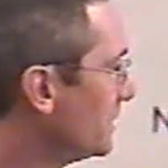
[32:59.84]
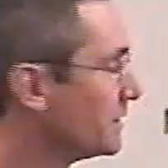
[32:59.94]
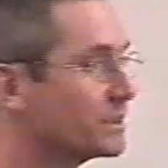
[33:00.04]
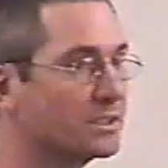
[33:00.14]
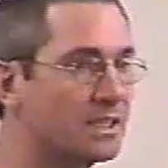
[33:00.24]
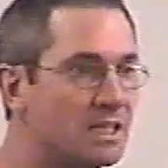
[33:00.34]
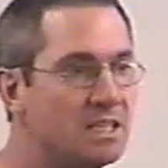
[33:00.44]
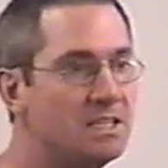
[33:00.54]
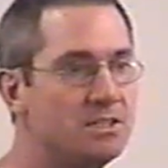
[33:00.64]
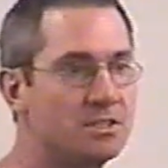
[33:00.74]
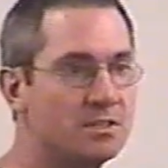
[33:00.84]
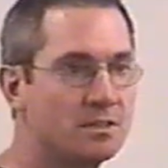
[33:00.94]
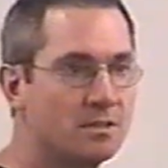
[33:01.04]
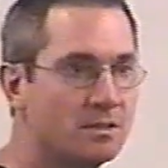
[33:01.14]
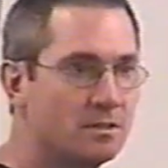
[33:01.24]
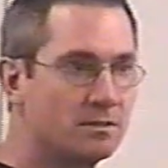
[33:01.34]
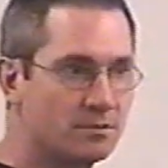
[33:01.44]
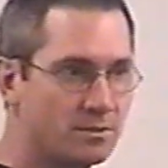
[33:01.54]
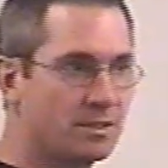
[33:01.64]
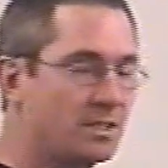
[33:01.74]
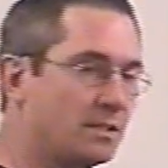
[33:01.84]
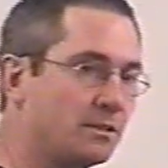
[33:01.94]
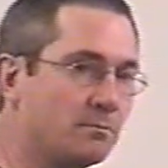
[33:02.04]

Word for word: The keys to the kingdom